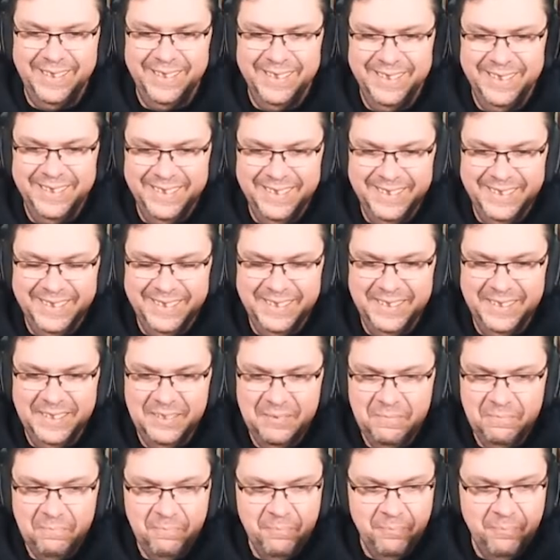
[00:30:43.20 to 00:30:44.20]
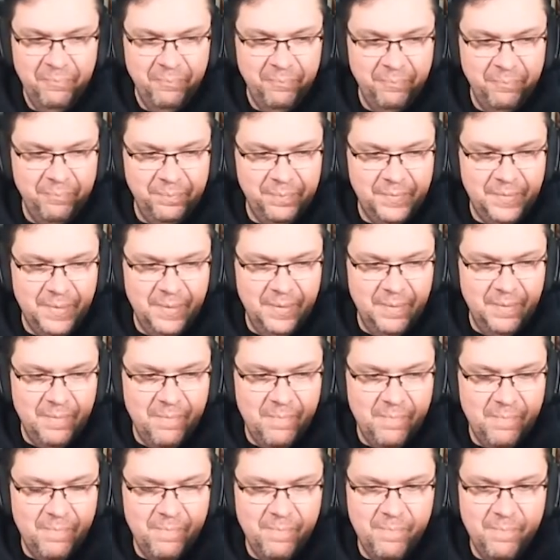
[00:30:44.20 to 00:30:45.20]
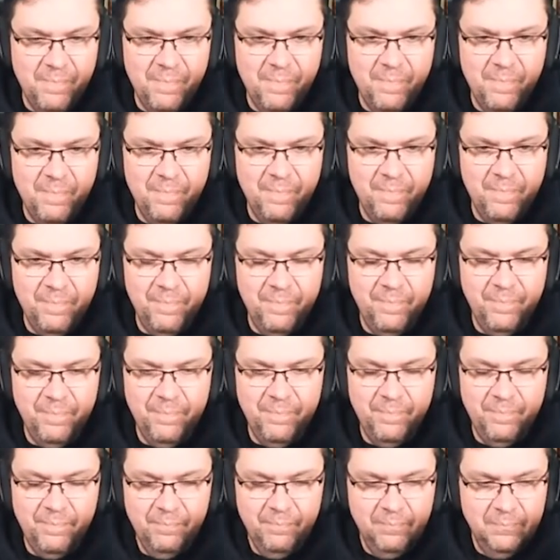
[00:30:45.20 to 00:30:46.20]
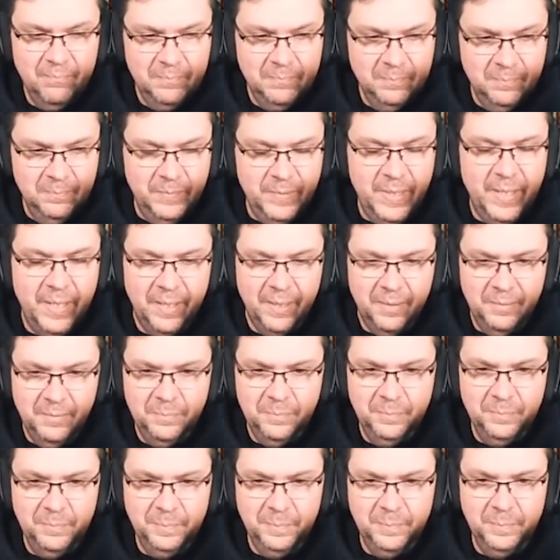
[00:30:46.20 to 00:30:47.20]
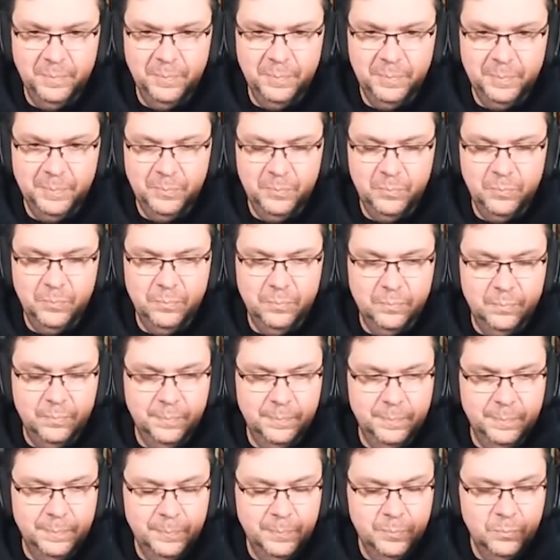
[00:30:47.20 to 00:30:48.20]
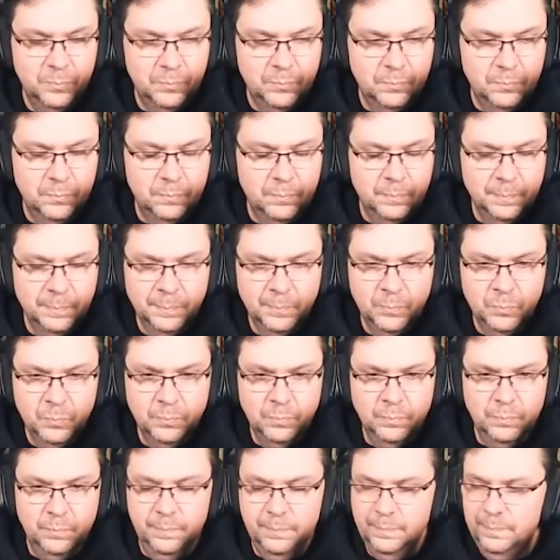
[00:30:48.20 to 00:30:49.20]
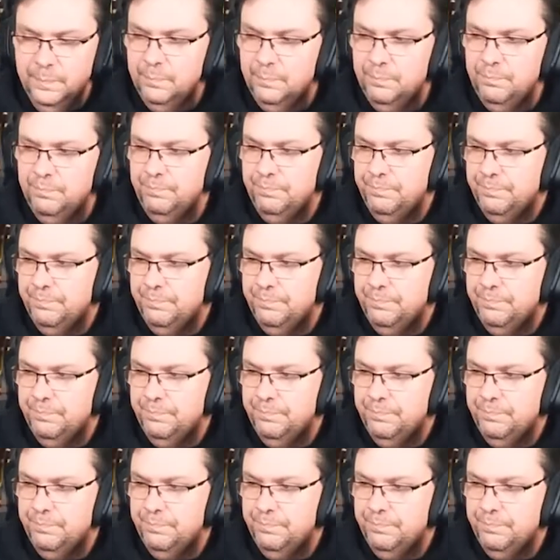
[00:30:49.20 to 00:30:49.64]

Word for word: but nobody else has done that. They've just watched the video of me doing it yeah. and that can't really give you all of the information